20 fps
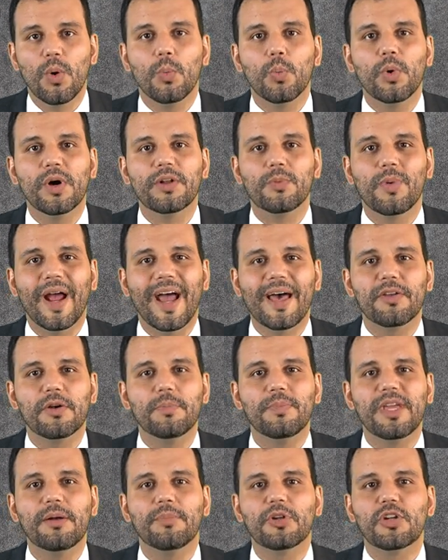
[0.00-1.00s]
would rather
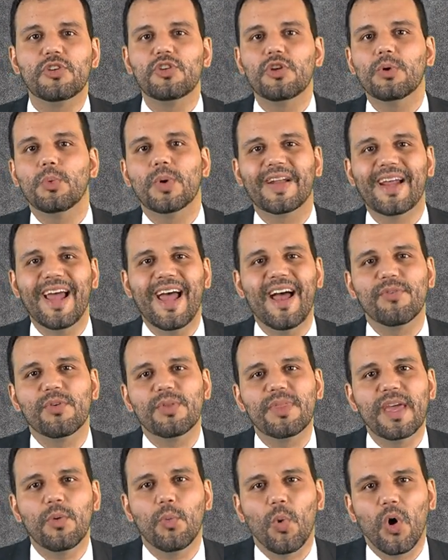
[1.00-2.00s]
be able to do
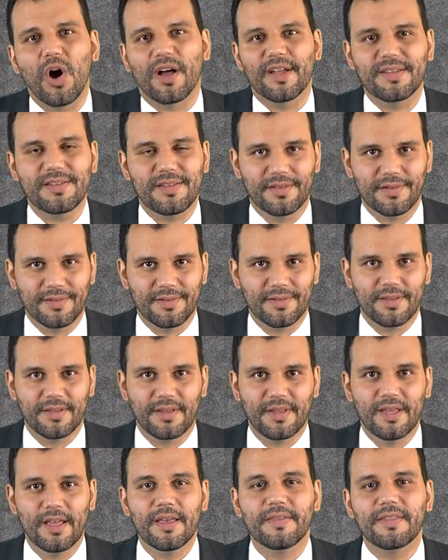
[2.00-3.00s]
whatever they want
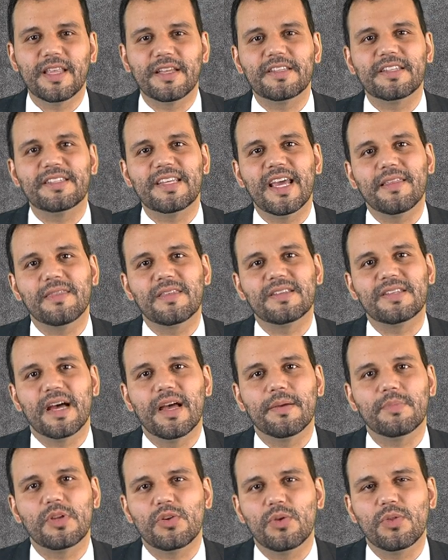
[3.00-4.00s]
than to take the
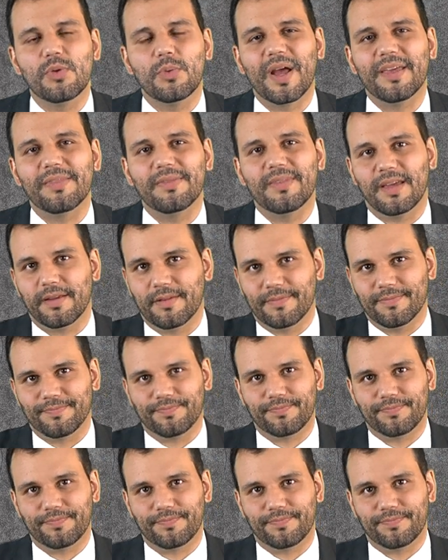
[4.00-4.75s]
time to do the right thing.